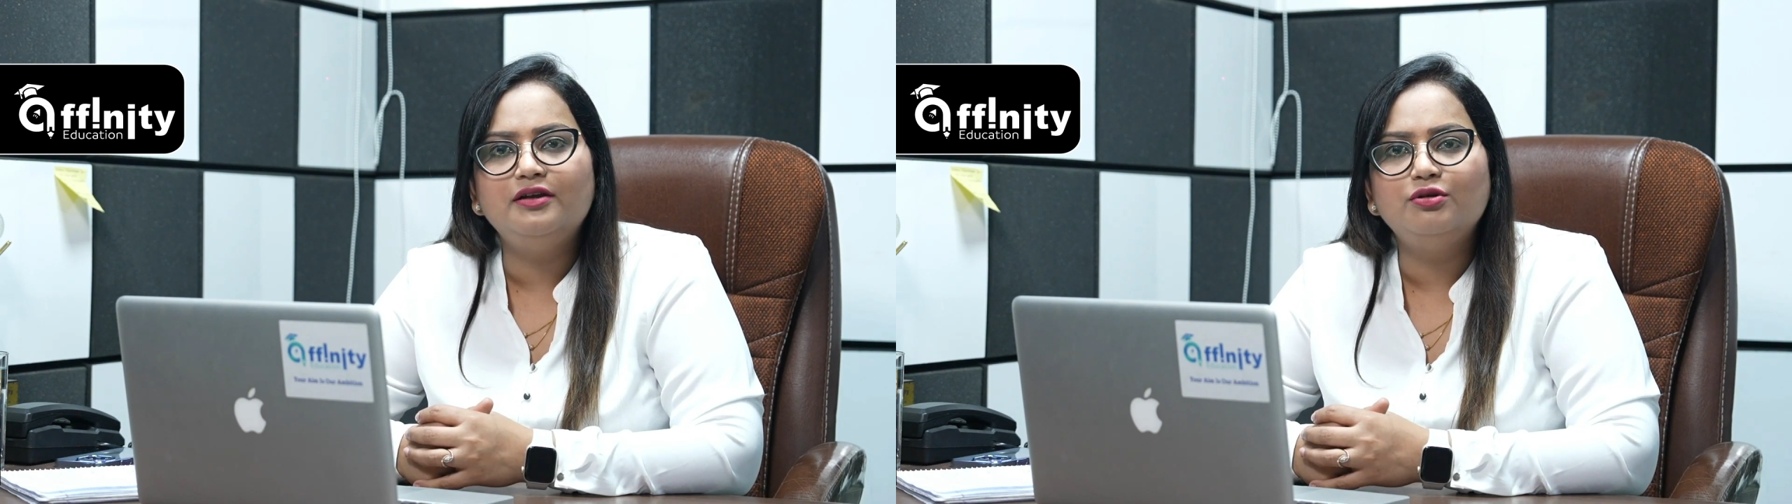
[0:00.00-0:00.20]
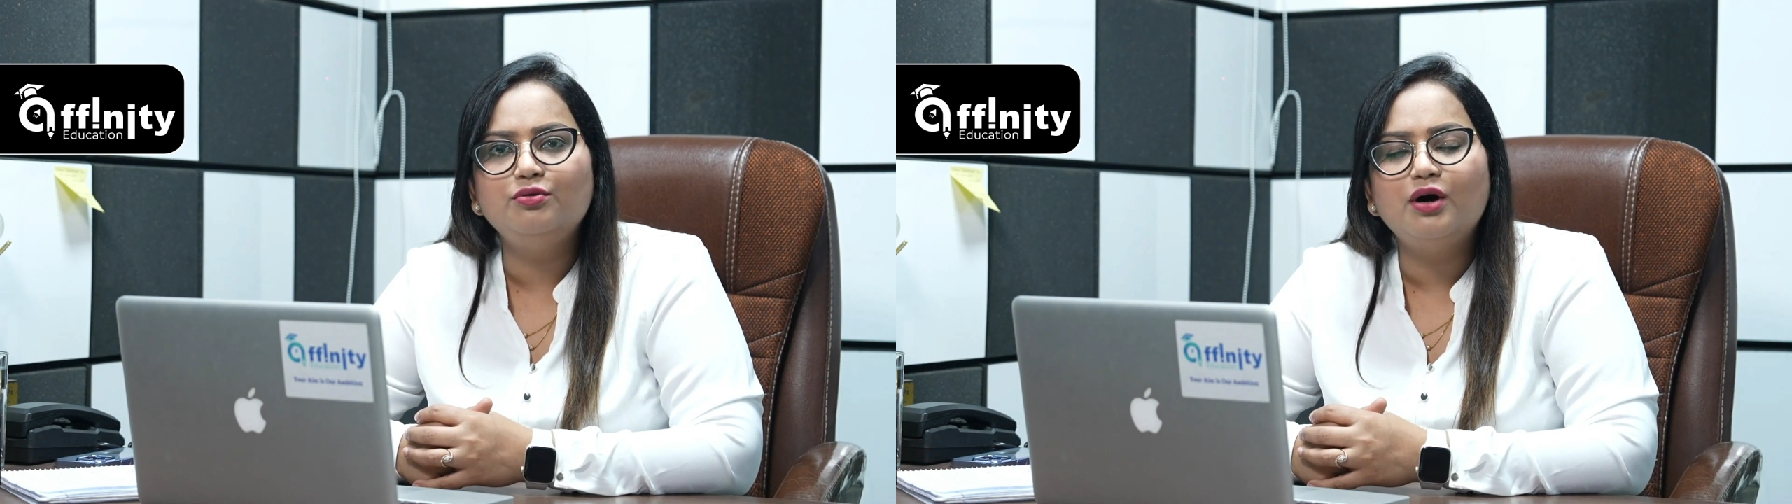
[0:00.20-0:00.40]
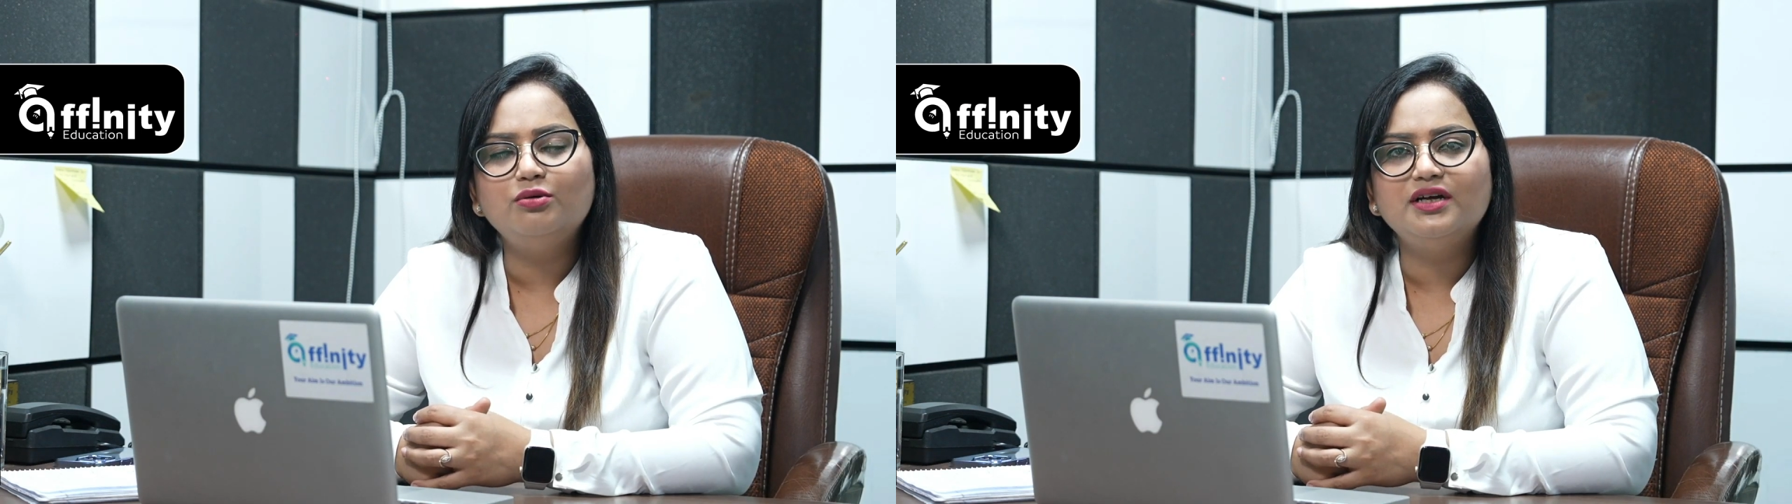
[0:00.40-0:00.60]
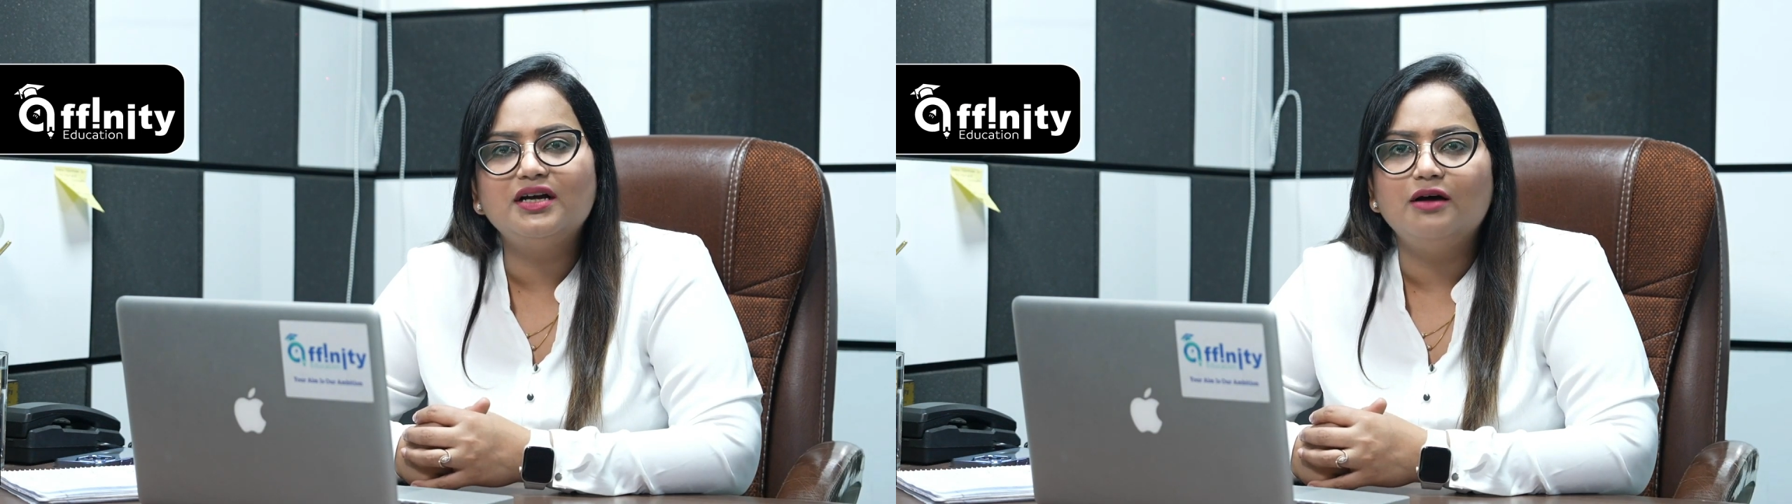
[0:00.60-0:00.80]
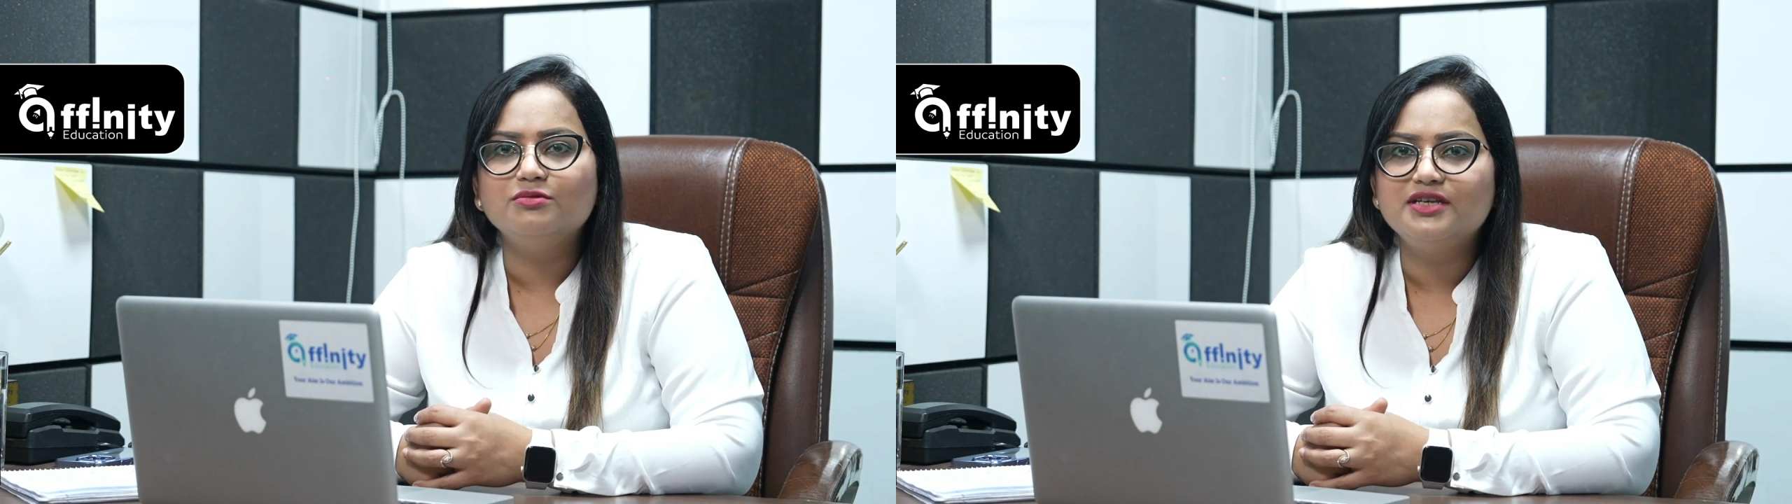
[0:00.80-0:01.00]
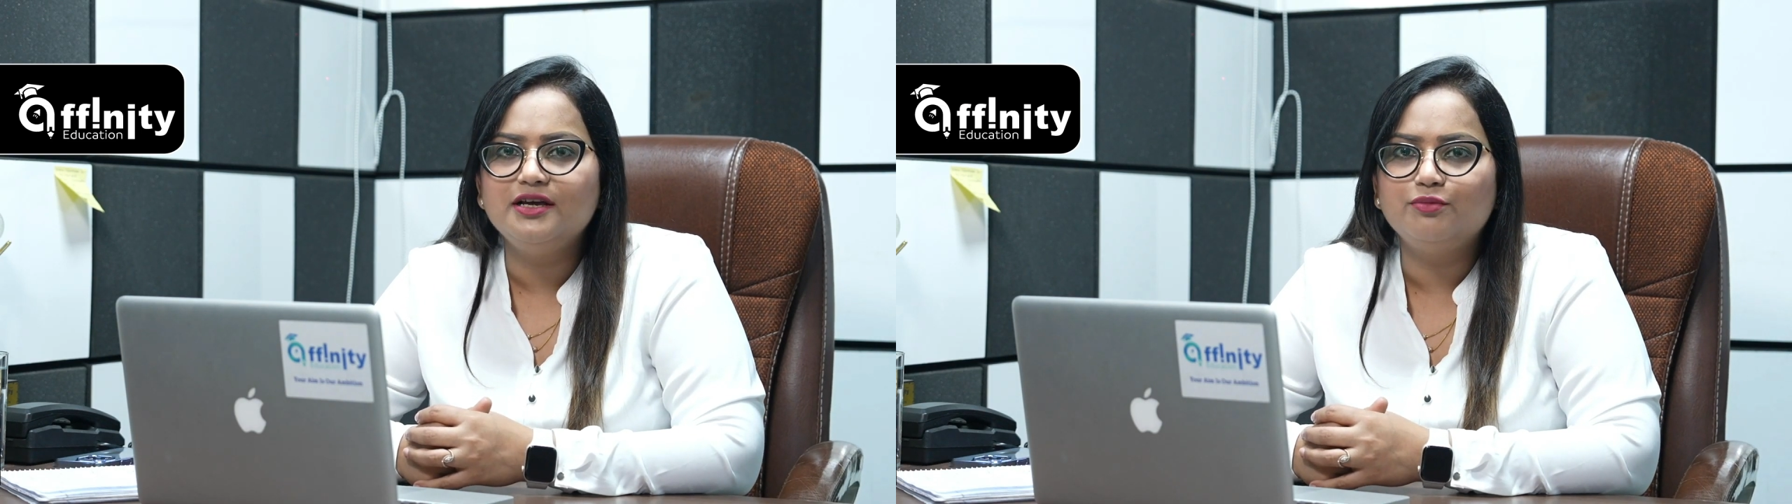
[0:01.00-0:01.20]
throughout the counseling